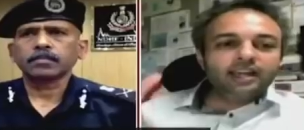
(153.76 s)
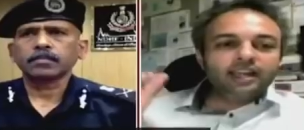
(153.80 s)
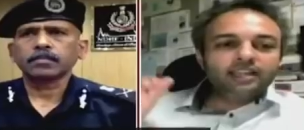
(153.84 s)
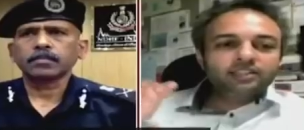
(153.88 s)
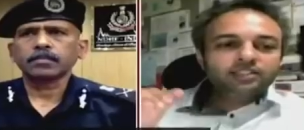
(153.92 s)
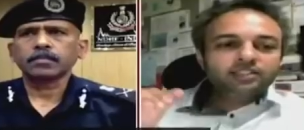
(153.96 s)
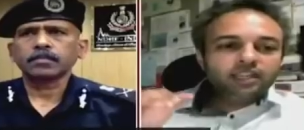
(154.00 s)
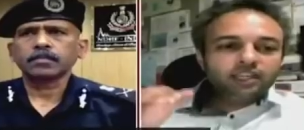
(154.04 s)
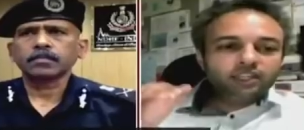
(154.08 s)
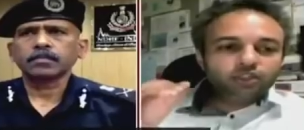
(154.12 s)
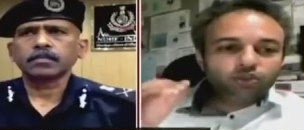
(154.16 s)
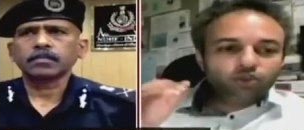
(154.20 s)
Speaker 1: less
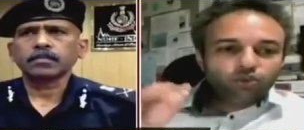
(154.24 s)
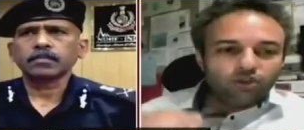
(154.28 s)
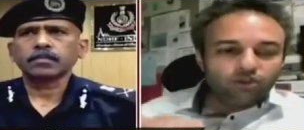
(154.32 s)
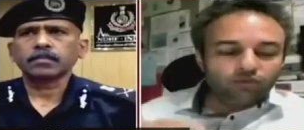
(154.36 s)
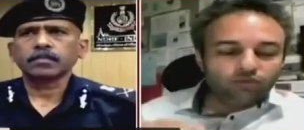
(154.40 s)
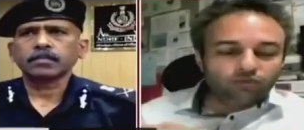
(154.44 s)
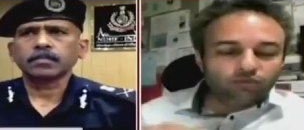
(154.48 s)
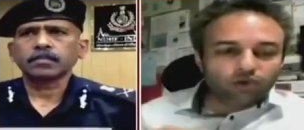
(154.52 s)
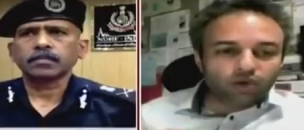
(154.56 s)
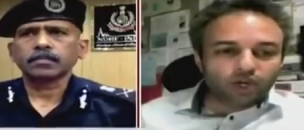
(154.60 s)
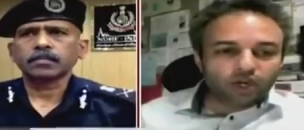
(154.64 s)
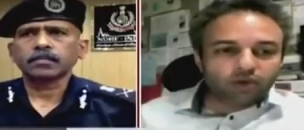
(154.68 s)
than
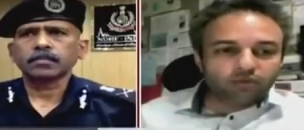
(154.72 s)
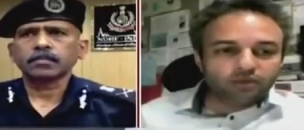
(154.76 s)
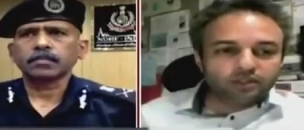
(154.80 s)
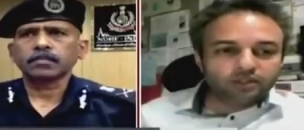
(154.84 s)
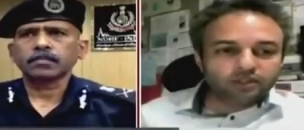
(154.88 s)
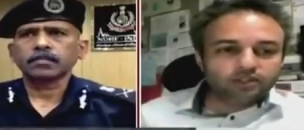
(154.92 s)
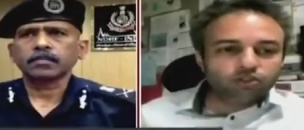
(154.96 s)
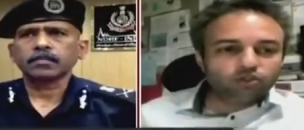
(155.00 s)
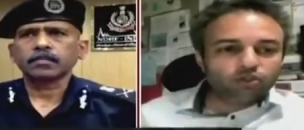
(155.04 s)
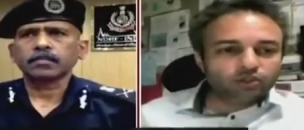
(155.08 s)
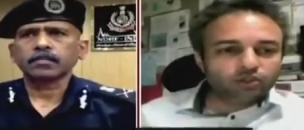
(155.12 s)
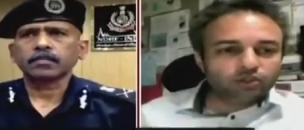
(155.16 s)
twenty-four hours.
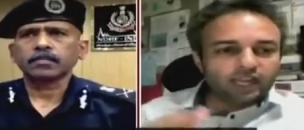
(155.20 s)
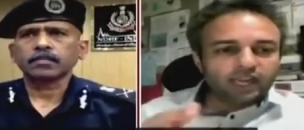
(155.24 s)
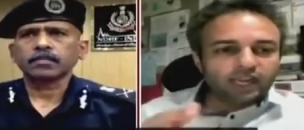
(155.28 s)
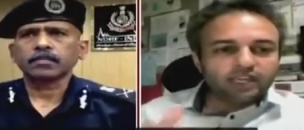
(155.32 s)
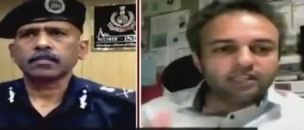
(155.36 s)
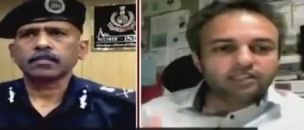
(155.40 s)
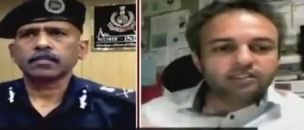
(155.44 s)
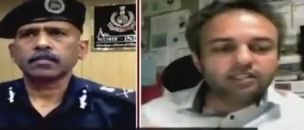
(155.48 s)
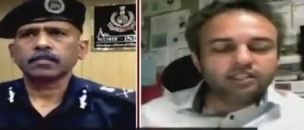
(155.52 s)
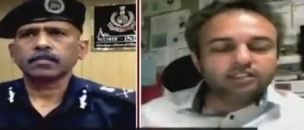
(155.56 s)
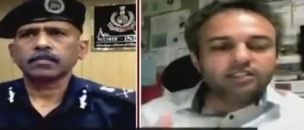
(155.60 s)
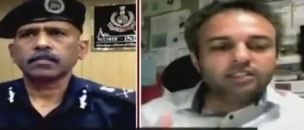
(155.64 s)
So that
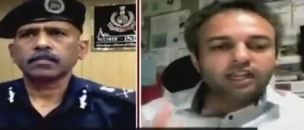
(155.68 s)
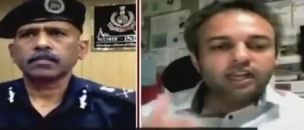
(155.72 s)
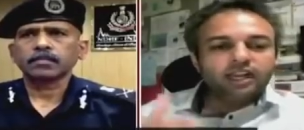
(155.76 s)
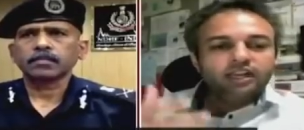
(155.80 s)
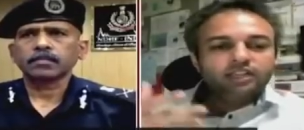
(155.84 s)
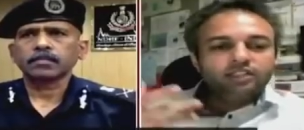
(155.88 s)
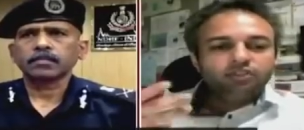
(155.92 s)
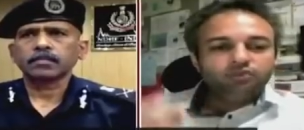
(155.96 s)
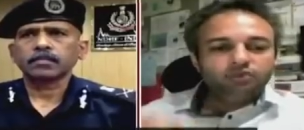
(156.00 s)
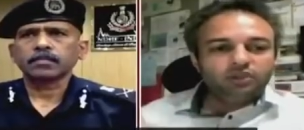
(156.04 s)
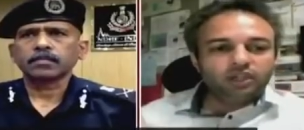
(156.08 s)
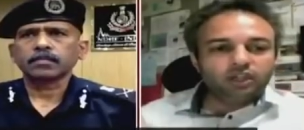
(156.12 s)
is a
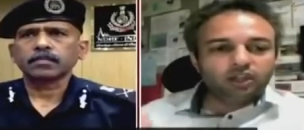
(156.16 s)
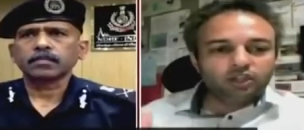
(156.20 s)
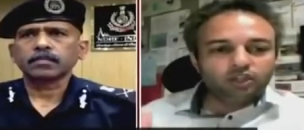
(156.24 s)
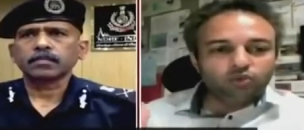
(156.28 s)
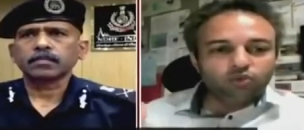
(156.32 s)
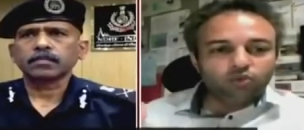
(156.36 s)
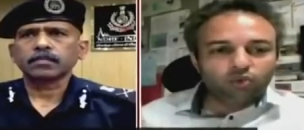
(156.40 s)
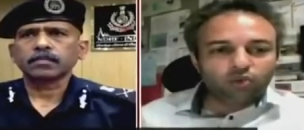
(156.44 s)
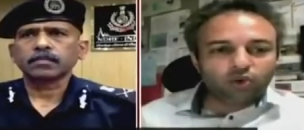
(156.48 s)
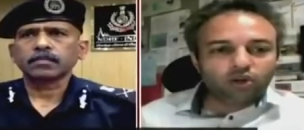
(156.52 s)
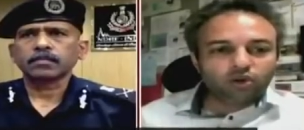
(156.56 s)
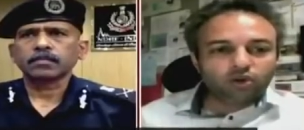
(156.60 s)
challenge we have to
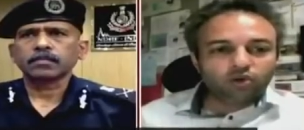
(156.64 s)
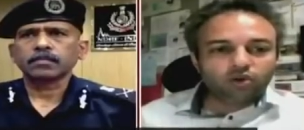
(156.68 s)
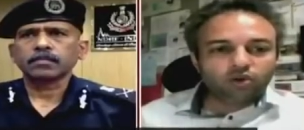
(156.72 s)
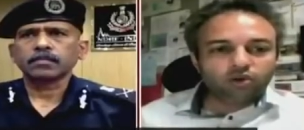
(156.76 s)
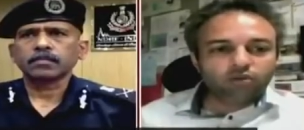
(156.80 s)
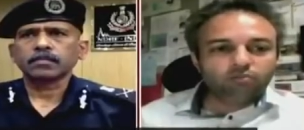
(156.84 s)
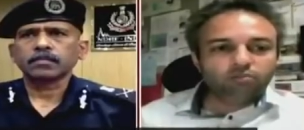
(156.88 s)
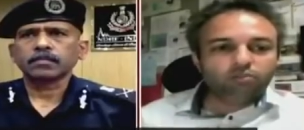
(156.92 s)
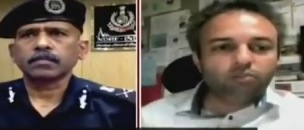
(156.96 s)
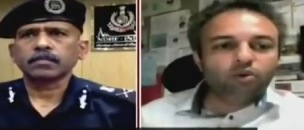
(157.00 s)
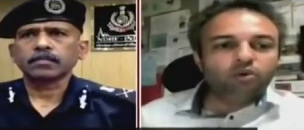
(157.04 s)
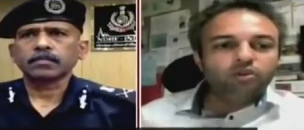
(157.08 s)
work on.
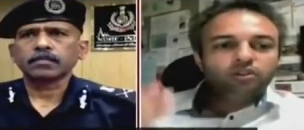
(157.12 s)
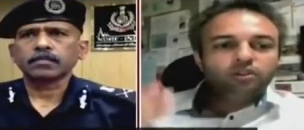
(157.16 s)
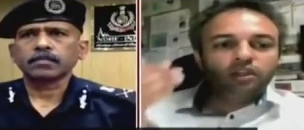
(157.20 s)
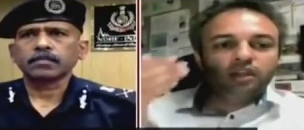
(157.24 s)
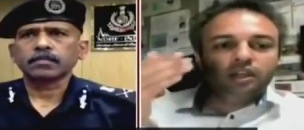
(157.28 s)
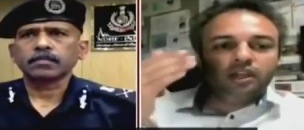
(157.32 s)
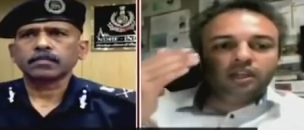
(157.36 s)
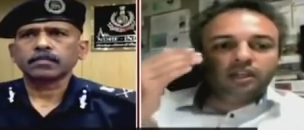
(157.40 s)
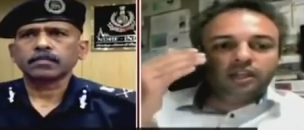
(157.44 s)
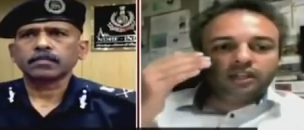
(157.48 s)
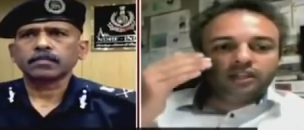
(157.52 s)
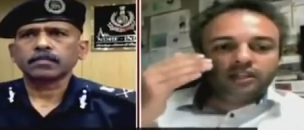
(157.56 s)
Both
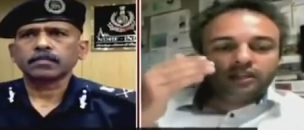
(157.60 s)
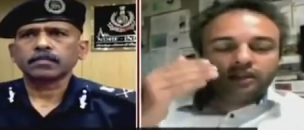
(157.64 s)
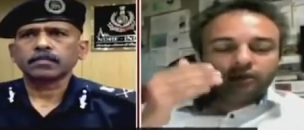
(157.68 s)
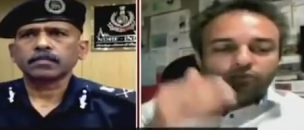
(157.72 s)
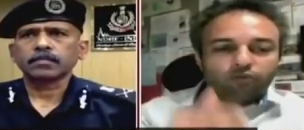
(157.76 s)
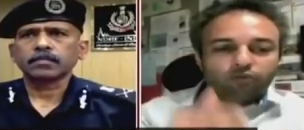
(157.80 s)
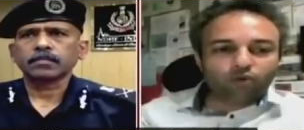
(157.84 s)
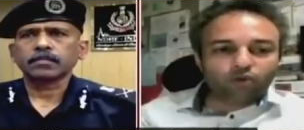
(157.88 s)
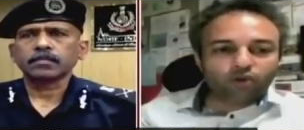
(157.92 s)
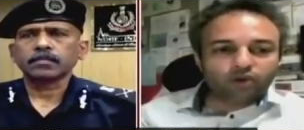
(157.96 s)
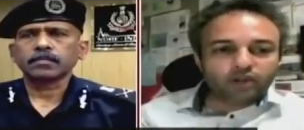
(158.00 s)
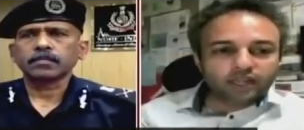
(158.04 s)
the
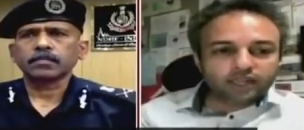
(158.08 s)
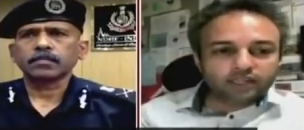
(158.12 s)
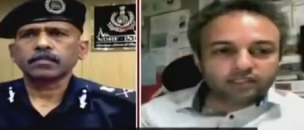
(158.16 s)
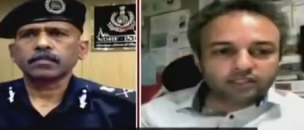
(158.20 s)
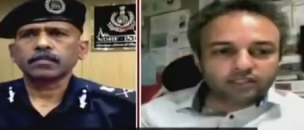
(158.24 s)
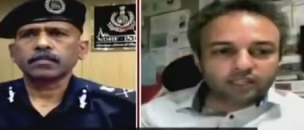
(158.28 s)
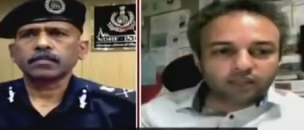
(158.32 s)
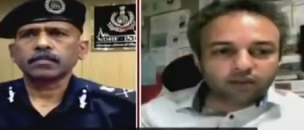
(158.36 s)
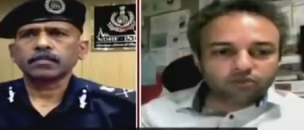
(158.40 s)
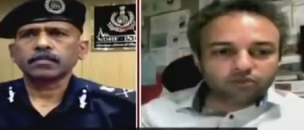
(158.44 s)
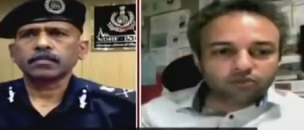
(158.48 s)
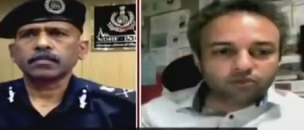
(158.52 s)
forecasts
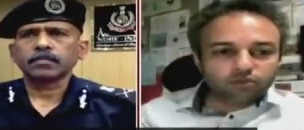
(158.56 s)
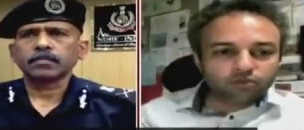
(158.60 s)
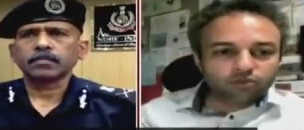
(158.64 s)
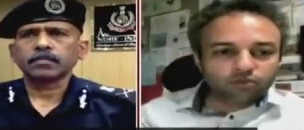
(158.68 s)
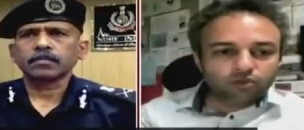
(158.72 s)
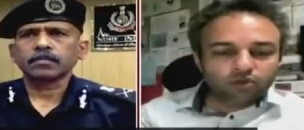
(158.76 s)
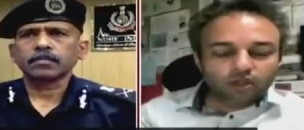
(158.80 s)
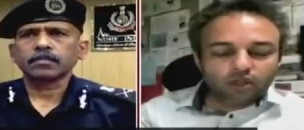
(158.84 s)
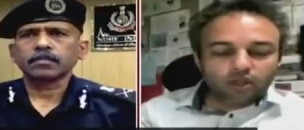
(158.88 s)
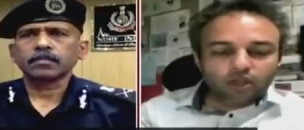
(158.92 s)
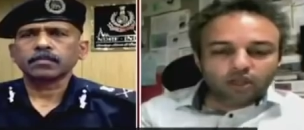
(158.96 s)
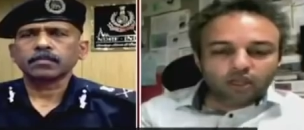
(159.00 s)
have to
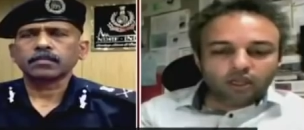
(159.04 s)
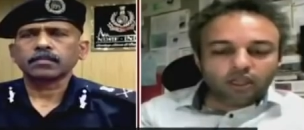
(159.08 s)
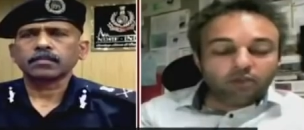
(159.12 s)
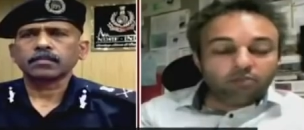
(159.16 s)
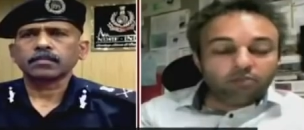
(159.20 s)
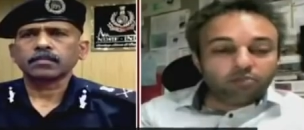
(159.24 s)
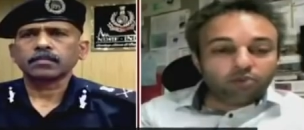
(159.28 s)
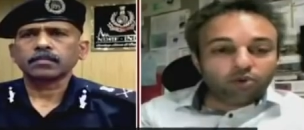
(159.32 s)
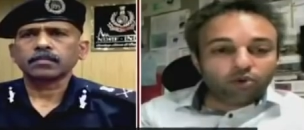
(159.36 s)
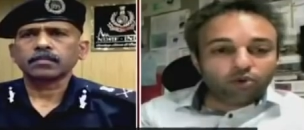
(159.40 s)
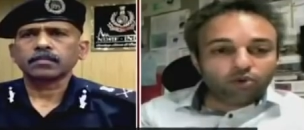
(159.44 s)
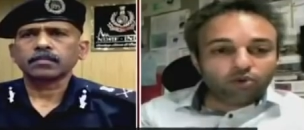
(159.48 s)

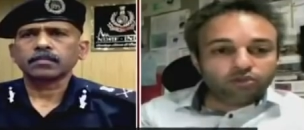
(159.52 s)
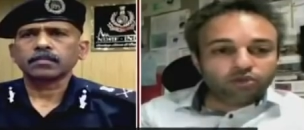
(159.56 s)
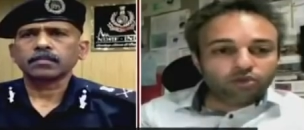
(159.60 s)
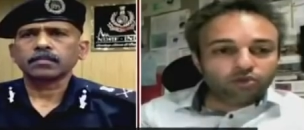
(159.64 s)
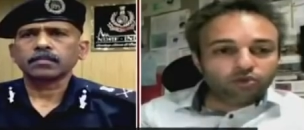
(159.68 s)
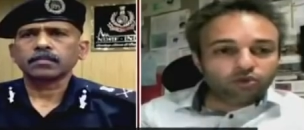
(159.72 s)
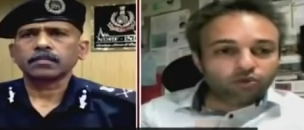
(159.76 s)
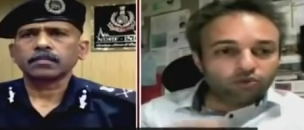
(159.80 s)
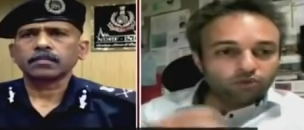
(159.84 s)
improve to